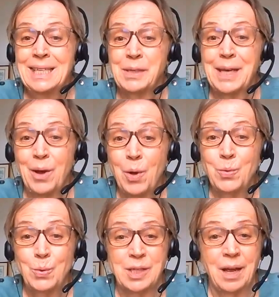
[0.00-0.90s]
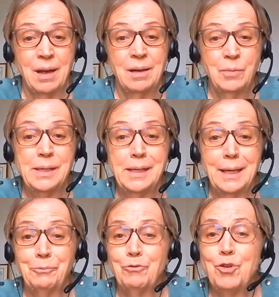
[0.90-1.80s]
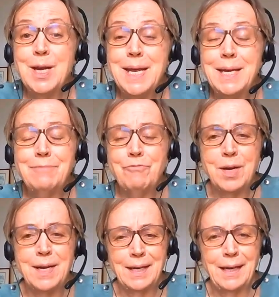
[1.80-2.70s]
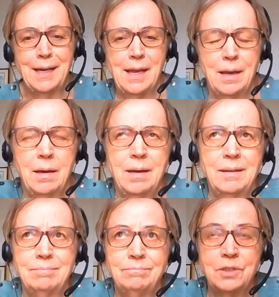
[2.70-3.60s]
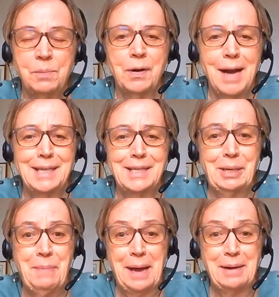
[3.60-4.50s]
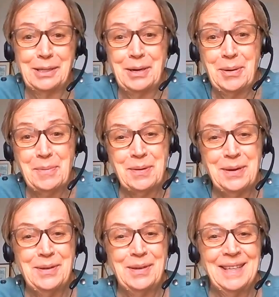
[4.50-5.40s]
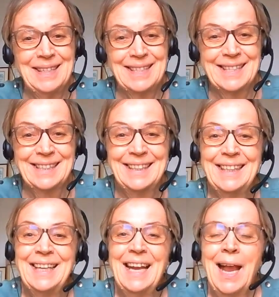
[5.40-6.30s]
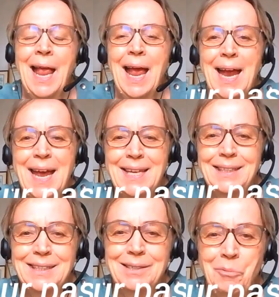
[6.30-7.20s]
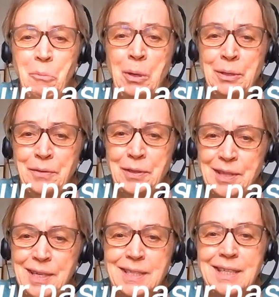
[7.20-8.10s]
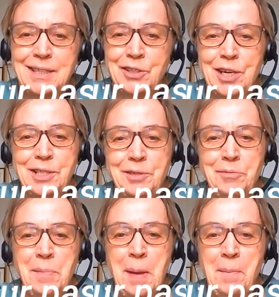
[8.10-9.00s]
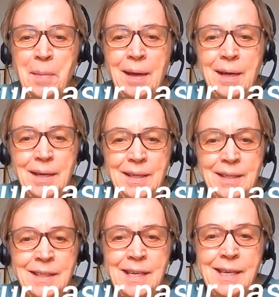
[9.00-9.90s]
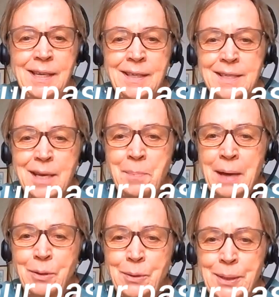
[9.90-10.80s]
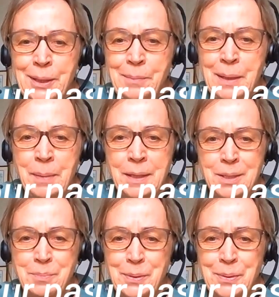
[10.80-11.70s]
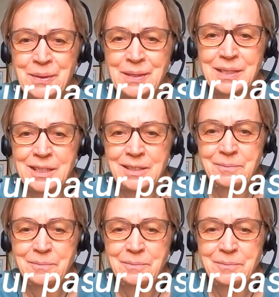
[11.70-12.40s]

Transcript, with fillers: as we get older, we can get really, really depressed about our appearance. And one of the things I try to remember is about looking at my passports.